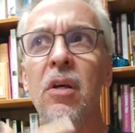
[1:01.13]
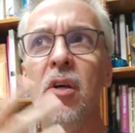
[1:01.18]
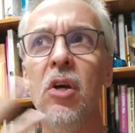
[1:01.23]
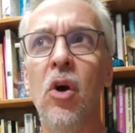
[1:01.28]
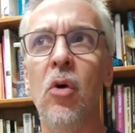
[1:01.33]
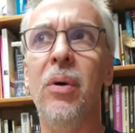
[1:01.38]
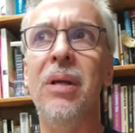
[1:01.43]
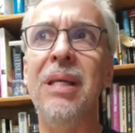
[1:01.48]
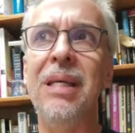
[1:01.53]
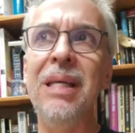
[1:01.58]

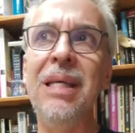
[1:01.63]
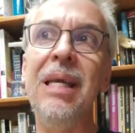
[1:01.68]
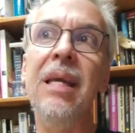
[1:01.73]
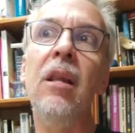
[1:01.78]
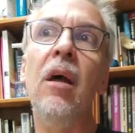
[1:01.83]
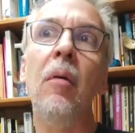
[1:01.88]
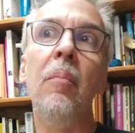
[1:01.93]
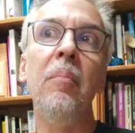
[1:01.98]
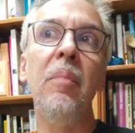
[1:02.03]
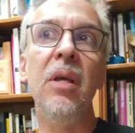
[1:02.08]
go and
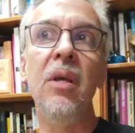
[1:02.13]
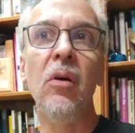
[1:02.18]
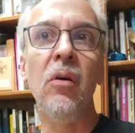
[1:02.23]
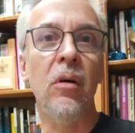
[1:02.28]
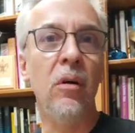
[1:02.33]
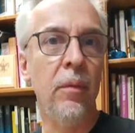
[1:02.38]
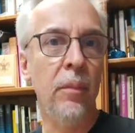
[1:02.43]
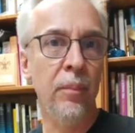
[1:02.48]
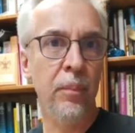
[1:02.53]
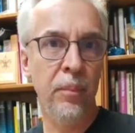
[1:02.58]
eat a
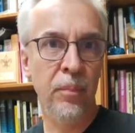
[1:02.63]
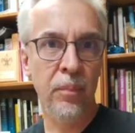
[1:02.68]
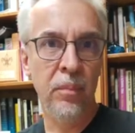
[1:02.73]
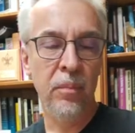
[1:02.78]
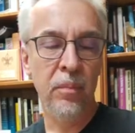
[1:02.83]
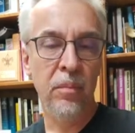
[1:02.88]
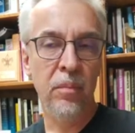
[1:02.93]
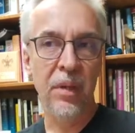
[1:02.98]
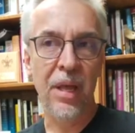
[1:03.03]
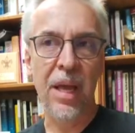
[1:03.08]
meal
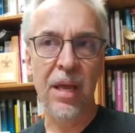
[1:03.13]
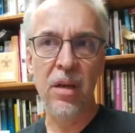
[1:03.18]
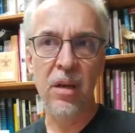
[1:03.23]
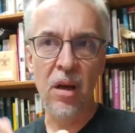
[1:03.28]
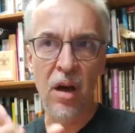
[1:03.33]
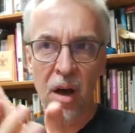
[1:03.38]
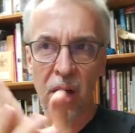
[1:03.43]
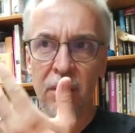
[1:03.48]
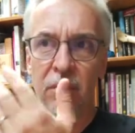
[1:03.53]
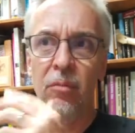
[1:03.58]
and
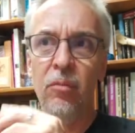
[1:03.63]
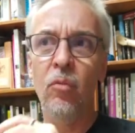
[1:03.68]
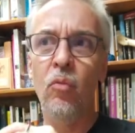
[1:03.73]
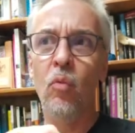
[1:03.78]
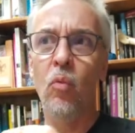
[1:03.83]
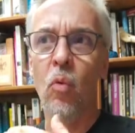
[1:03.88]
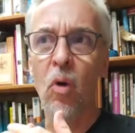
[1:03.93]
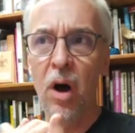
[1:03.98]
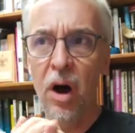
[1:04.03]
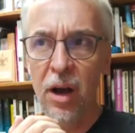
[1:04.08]
not
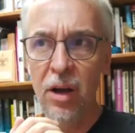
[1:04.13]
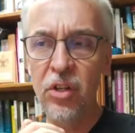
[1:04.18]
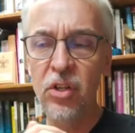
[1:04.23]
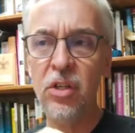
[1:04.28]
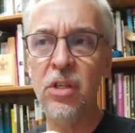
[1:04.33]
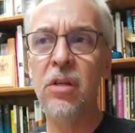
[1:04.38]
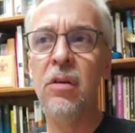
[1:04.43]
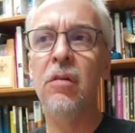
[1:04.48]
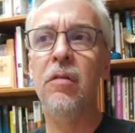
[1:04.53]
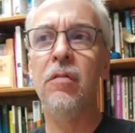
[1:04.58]

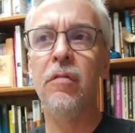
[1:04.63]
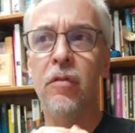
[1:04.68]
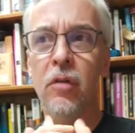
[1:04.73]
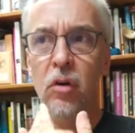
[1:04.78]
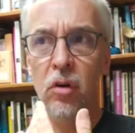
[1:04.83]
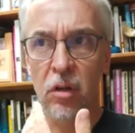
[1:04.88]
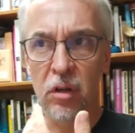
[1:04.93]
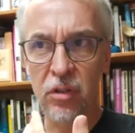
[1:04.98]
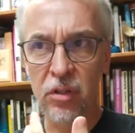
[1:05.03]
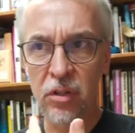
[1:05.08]
wash
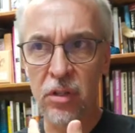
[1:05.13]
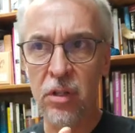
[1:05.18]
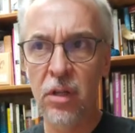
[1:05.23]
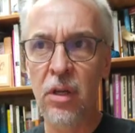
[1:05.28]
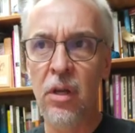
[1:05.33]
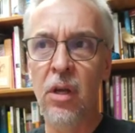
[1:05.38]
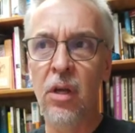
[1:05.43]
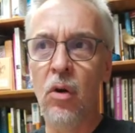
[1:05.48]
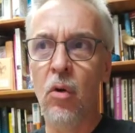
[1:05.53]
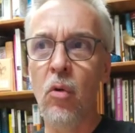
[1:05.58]
first,
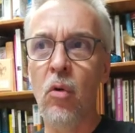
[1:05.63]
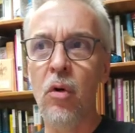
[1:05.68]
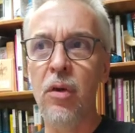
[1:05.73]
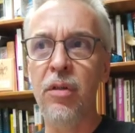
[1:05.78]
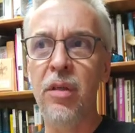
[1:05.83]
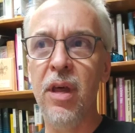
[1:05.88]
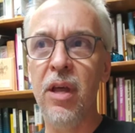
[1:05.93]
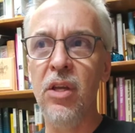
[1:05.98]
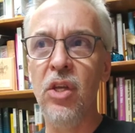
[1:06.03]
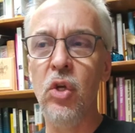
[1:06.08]
or
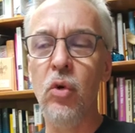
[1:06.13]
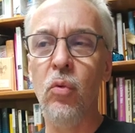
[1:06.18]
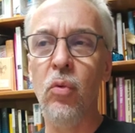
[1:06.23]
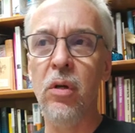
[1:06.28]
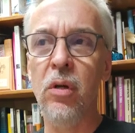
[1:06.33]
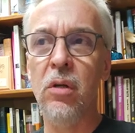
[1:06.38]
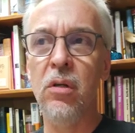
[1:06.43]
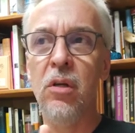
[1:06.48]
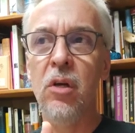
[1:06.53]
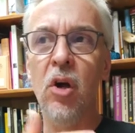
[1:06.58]
that you
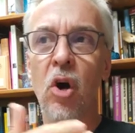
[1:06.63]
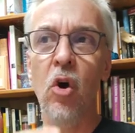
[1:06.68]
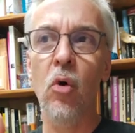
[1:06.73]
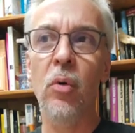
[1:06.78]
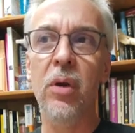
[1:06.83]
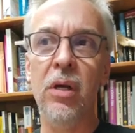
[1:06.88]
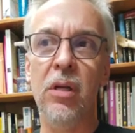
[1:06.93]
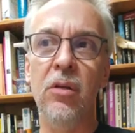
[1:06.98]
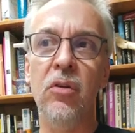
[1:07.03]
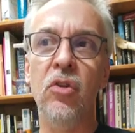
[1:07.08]
would
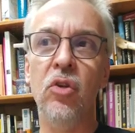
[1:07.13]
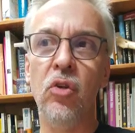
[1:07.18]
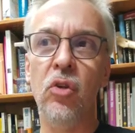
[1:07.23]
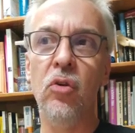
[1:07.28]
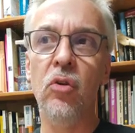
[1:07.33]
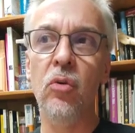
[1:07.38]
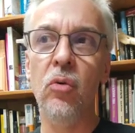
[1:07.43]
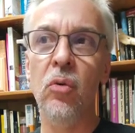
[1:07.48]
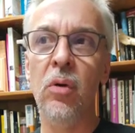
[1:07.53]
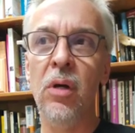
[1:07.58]
go
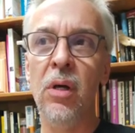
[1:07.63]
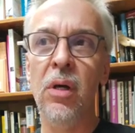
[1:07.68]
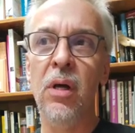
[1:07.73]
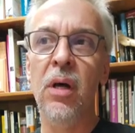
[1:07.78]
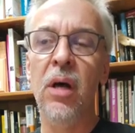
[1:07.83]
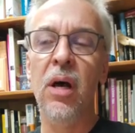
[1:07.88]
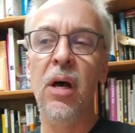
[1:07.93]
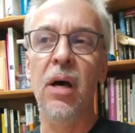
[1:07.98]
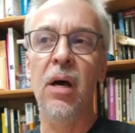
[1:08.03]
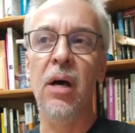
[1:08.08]
into
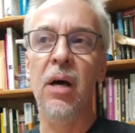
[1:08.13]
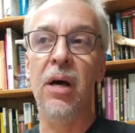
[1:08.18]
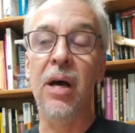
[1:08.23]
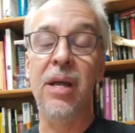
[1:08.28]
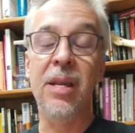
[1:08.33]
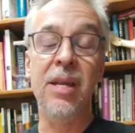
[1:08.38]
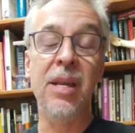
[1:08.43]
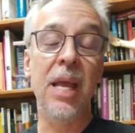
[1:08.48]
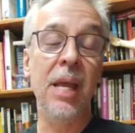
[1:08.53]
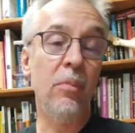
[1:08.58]
uh,
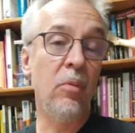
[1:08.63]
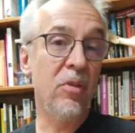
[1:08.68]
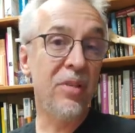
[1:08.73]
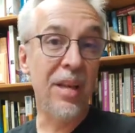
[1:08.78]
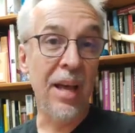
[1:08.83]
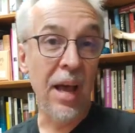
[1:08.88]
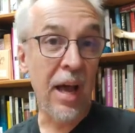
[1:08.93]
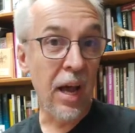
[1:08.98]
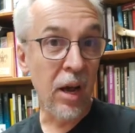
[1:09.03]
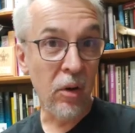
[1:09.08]
a
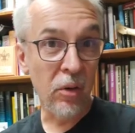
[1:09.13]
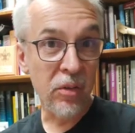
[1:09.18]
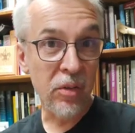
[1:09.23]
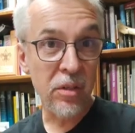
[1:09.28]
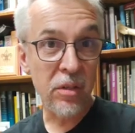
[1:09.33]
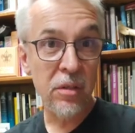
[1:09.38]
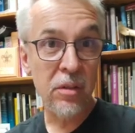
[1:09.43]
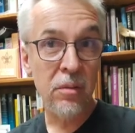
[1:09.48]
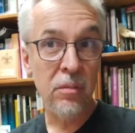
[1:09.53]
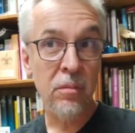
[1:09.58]
neighbor's
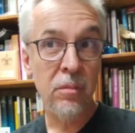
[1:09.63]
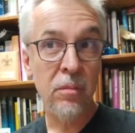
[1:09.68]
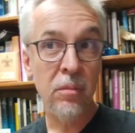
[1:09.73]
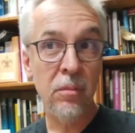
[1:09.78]
house